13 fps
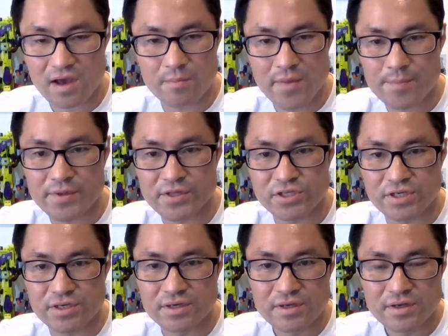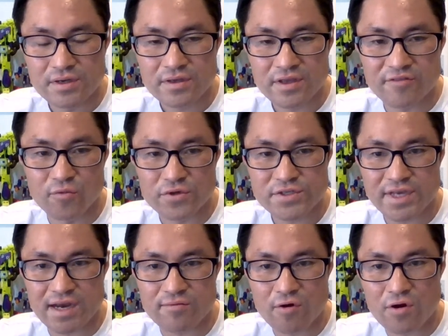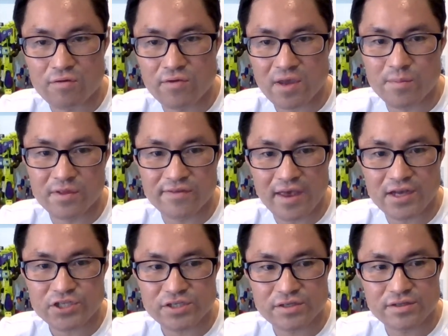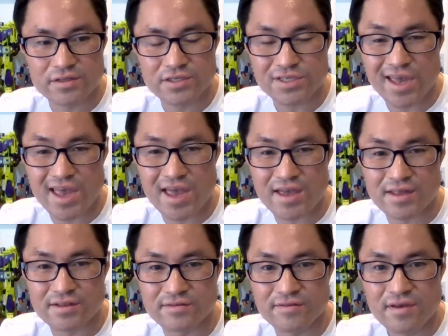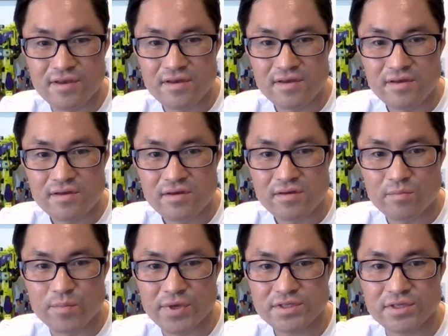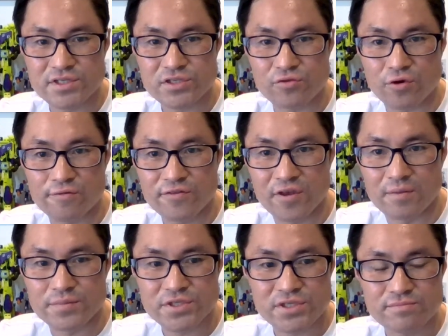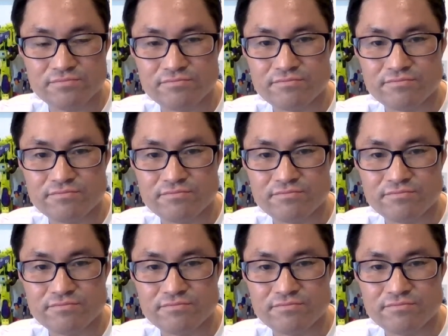happy to give more CRO recommendations and business growth tips.